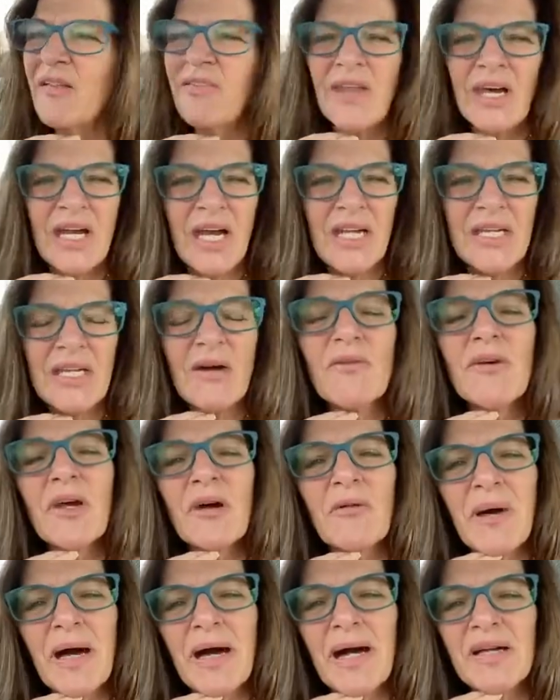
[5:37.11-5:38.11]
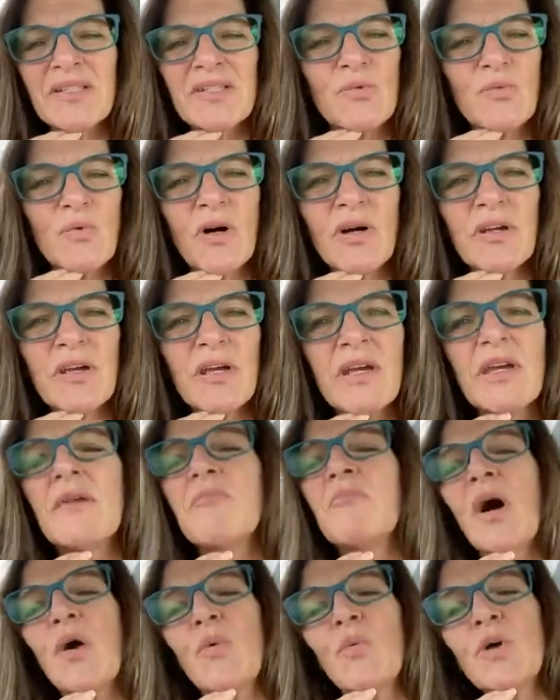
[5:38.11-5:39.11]
that I don't go back to walking
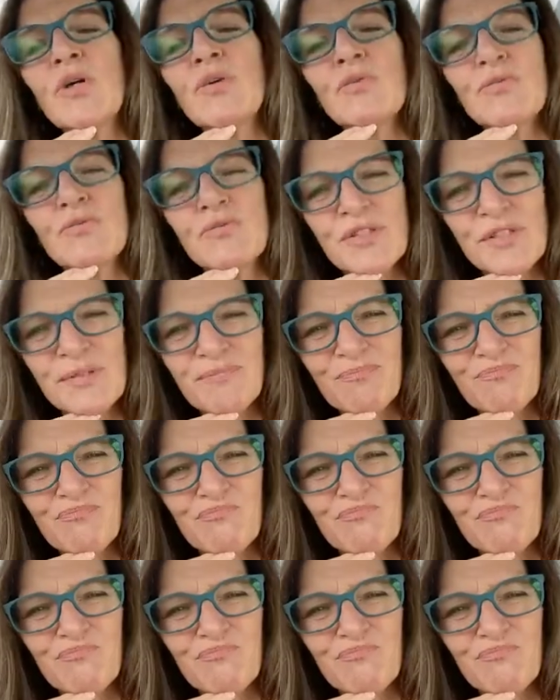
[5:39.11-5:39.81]
in my wounds.